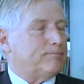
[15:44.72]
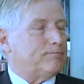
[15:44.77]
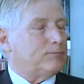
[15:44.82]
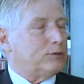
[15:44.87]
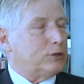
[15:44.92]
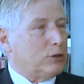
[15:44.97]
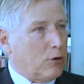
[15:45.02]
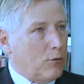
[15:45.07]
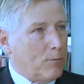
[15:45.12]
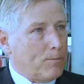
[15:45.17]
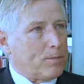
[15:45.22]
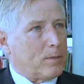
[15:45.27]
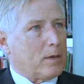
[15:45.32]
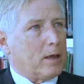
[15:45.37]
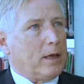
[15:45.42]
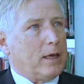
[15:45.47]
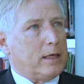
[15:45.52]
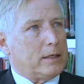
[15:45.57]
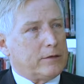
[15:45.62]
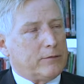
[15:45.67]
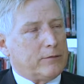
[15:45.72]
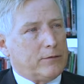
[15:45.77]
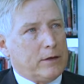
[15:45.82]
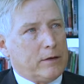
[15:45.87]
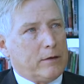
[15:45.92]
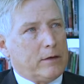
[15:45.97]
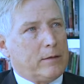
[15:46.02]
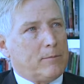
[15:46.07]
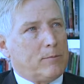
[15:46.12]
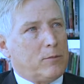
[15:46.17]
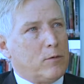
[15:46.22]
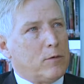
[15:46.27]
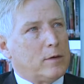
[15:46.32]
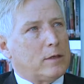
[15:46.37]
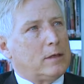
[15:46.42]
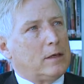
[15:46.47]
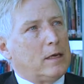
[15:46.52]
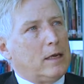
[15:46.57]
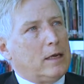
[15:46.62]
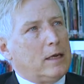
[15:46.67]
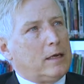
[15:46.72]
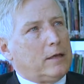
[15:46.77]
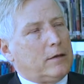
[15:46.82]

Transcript: So it's a very important,